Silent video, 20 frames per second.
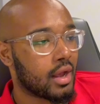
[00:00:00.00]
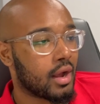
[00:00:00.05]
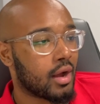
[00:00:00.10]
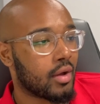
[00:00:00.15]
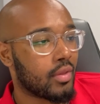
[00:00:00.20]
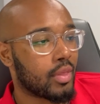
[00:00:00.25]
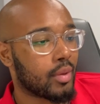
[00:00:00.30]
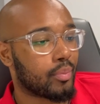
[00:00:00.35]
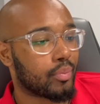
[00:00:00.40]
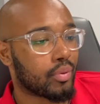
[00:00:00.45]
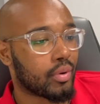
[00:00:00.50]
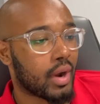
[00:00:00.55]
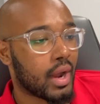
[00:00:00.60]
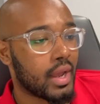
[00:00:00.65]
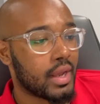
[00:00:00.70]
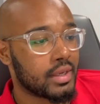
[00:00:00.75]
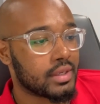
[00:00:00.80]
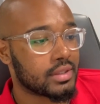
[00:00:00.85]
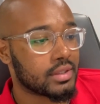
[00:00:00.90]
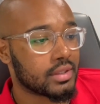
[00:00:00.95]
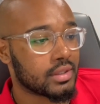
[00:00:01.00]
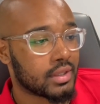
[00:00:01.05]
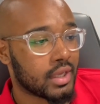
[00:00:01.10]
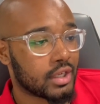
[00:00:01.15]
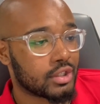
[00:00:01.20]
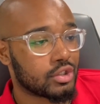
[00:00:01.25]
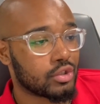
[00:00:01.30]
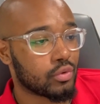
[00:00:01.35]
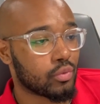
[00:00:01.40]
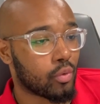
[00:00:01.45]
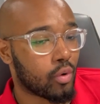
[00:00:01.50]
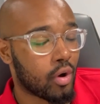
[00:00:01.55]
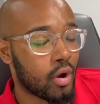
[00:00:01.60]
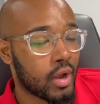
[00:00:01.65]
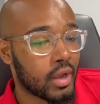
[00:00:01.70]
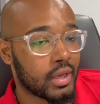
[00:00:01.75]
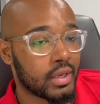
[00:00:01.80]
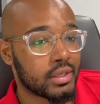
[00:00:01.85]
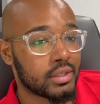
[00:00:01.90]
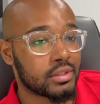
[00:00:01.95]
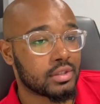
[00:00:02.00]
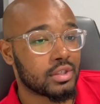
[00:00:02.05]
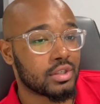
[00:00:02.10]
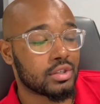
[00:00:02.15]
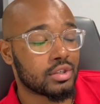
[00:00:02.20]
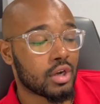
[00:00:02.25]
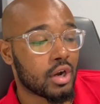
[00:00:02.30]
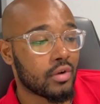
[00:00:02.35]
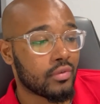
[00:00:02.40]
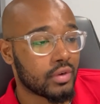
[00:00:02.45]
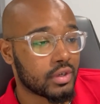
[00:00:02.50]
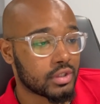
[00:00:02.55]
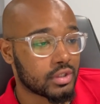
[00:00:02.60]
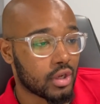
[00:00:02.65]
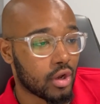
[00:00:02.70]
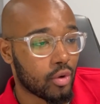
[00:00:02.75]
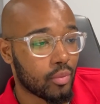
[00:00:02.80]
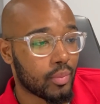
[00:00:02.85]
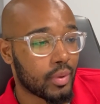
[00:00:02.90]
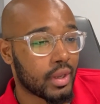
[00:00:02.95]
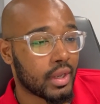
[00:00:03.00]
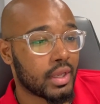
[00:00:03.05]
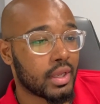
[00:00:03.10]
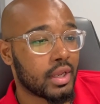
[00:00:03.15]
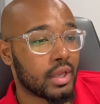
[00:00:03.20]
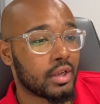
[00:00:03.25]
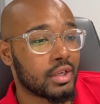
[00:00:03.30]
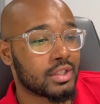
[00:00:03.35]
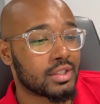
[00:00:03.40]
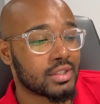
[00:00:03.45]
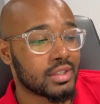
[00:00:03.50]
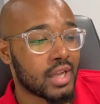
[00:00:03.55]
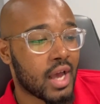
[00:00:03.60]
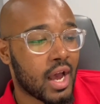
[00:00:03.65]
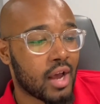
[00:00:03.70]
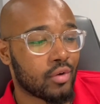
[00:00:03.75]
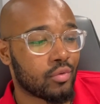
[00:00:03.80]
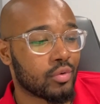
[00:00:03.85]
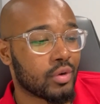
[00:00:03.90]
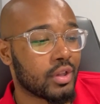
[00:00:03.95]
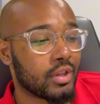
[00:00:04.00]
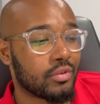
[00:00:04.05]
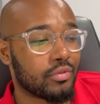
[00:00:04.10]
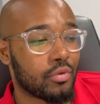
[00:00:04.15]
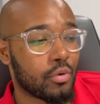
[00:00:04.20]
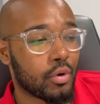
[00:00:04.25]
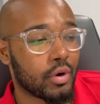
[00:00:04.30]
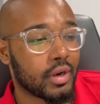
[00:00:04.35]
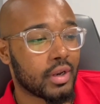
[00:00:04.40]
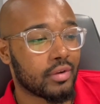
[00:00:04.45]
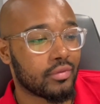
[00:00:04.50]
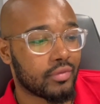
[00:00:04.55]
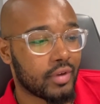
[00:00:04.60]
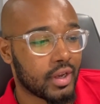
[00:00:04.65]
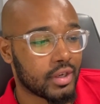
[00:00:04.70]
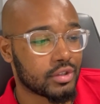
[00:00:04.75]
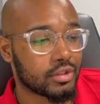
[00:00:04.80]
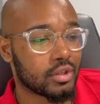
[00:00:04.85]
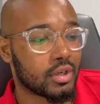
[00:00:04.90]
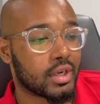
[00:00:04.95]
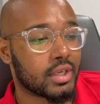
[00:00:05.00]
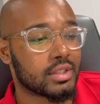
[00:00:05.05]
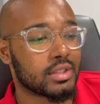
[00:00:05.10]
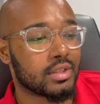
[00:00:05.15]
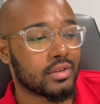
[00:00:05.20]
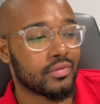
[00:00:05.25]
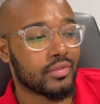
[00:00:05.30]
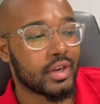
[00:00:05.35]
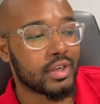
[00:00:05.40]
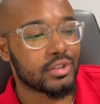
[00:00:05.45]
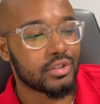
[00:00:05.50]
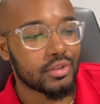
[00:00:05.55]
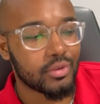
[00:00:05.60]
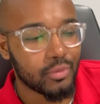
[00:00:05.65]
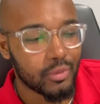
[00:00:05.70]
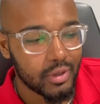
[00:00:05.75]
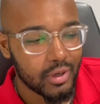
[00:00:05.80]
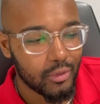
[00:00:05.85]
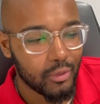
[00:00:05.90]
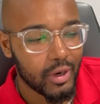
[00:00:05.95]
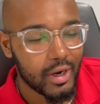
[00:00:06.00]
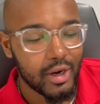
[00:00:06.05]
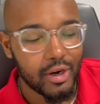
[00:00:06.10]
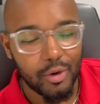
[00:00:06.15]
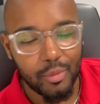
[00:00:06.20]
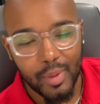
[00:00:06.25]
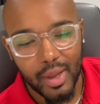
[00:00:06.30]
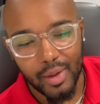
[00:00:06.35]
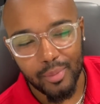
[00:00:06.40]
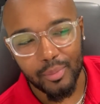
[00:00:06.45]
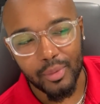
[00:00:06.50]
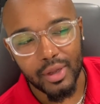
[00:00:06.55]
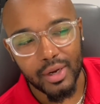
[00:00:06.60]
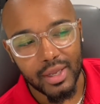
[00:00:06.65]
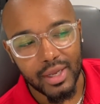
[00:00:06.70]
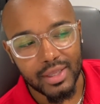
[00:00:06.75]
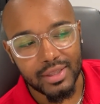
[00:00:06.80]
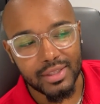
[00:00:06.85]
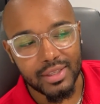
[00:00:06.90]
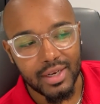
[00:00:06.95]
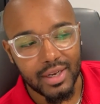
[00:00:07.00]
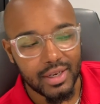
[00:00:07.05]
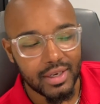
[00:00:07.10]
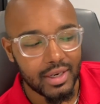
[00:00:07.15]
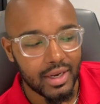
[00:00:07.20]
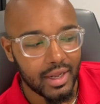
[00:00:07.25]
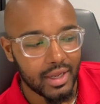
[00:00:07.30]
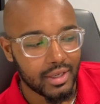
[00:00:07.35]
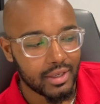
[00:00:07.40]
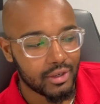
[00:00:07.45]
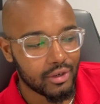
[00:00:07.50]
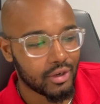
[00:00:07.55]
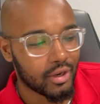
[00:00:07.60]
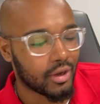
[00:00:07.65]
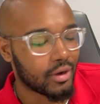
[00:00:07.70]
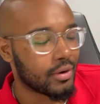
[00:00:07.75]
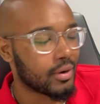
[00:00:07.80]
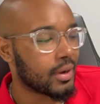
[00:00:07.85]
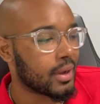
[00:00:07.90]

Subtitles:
The price that you want is deserving so, but it's not really for an investor, because an investor, we're here to make money at the end of the day,